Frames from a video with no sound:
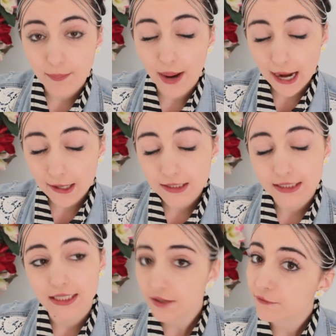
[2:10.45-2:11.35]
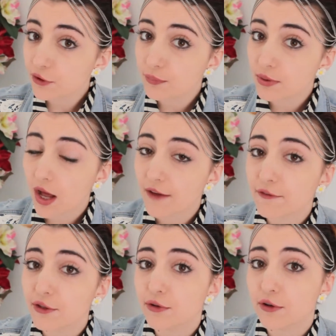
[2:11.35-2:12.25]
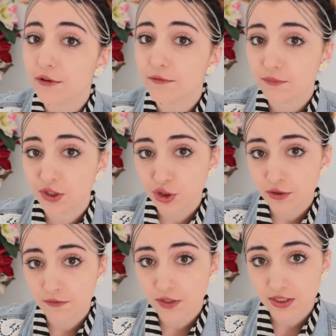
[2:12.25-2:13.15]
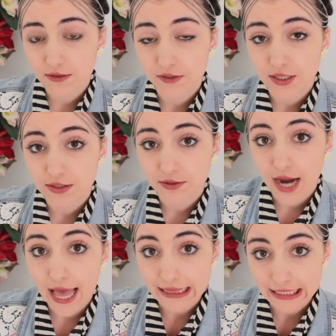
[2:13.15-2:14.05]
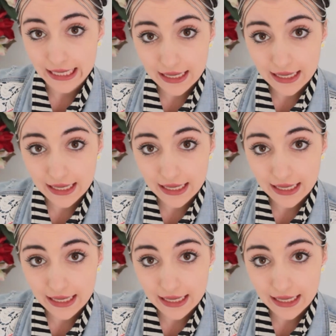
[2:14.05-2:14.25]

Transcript: apparently if you apply for your student visitor visa at the